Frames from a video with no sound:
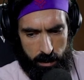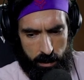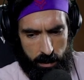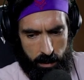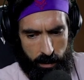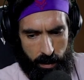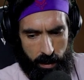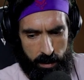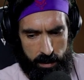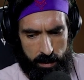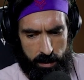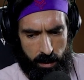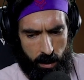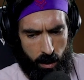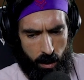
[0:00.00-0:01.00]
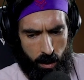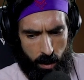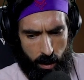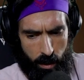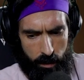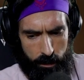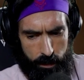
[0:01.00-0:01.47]
That is a
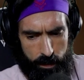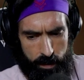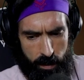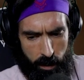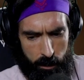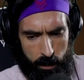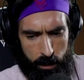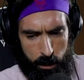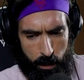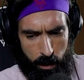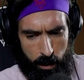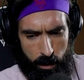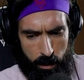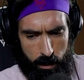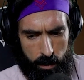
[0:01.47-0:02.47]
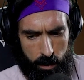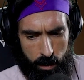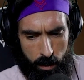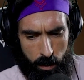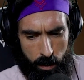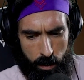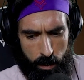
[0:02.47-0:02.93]
lot of subs, bro.
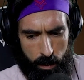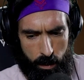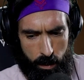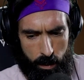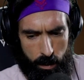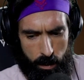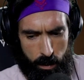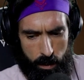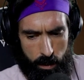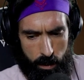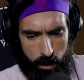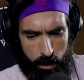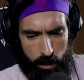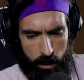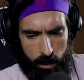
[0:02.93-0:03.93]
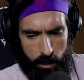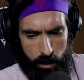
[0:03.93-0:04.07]
Dogs.